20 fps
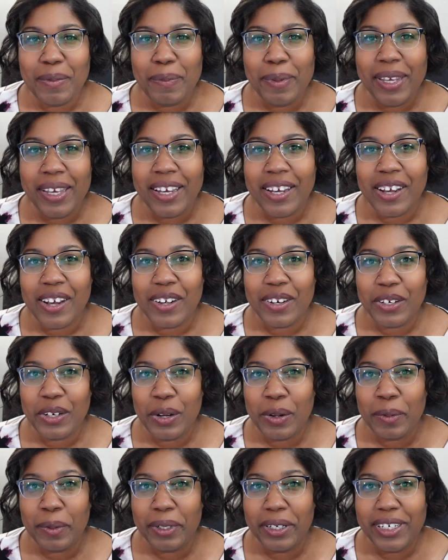being
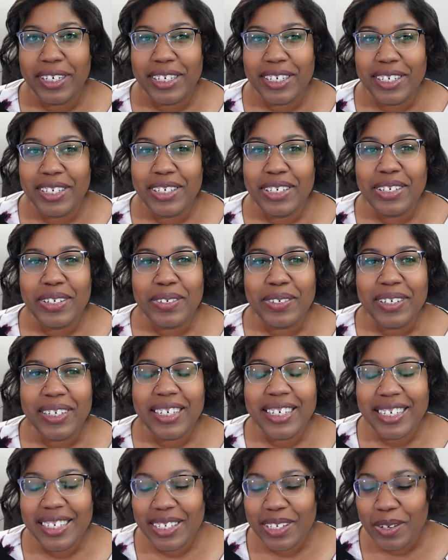October to do
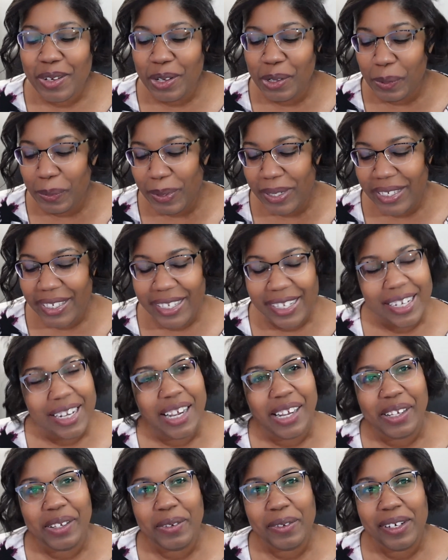it, so you'll be seeing
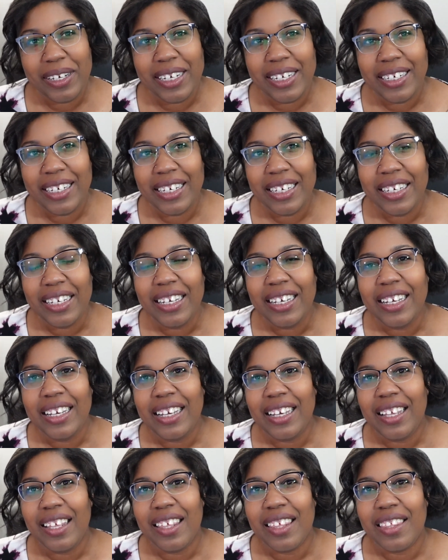Halloween
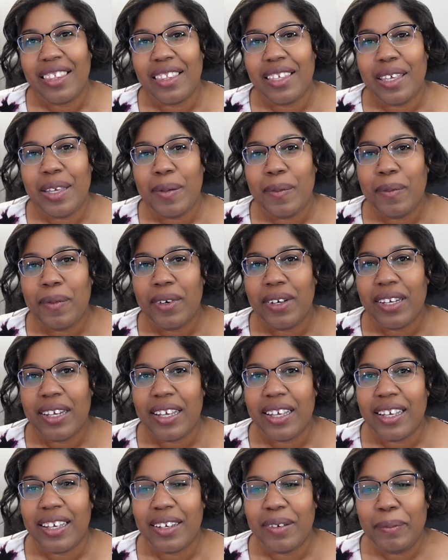themed
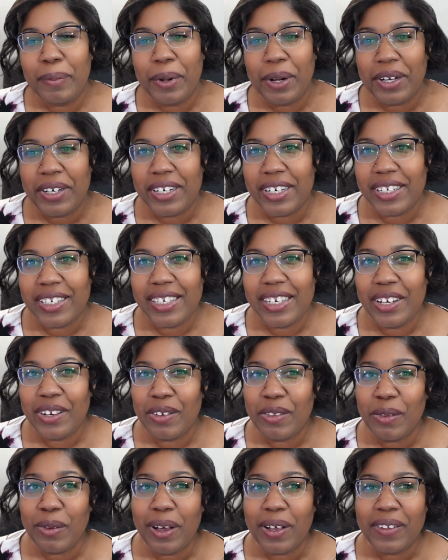projects here
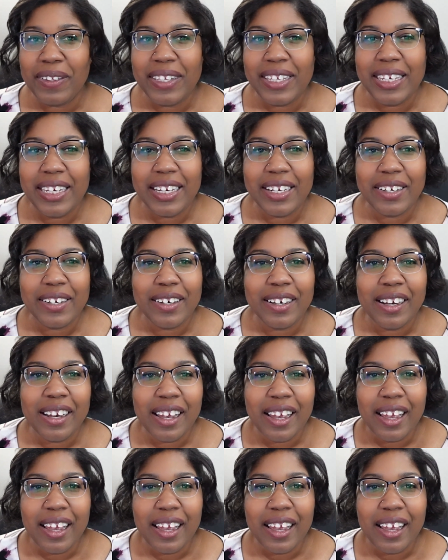throughout the year.